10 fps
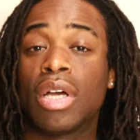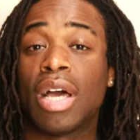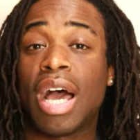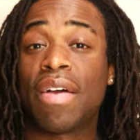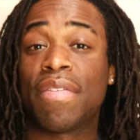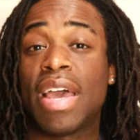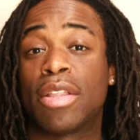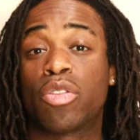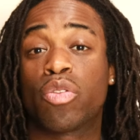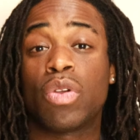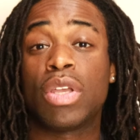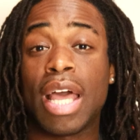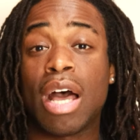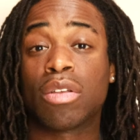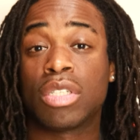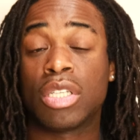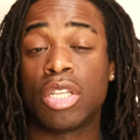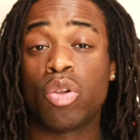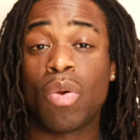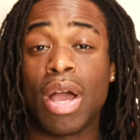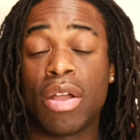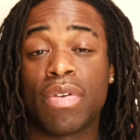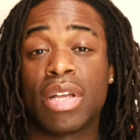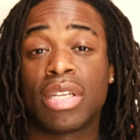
I've had 3,000 DUI arrests